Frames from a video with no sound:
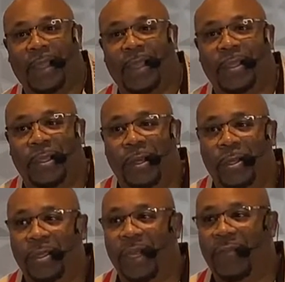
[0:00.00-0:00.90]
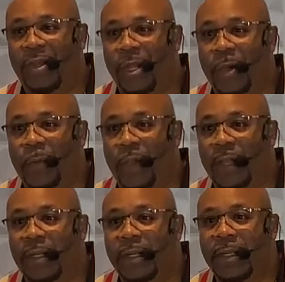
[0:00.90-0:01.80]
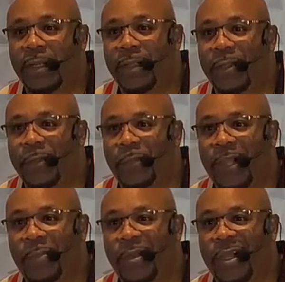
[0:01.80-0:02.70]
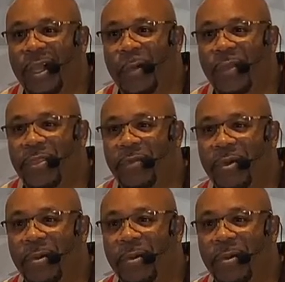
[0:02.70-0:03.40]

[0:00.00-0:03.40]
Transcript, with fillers: You know, you never know what people are going through.